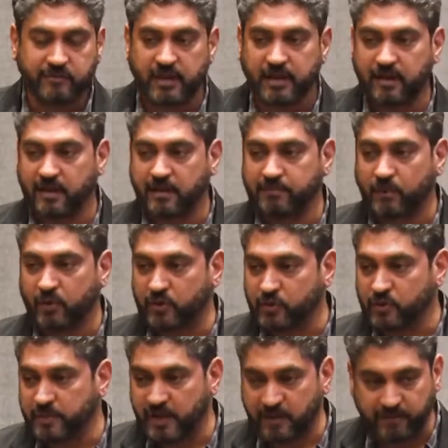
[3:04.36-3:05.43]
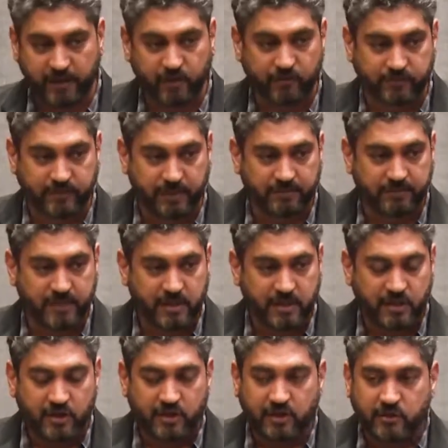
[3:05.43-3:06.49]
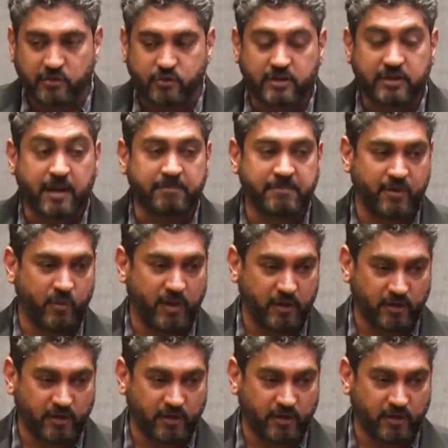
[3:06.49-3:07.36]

very important to be aware of them. So, number one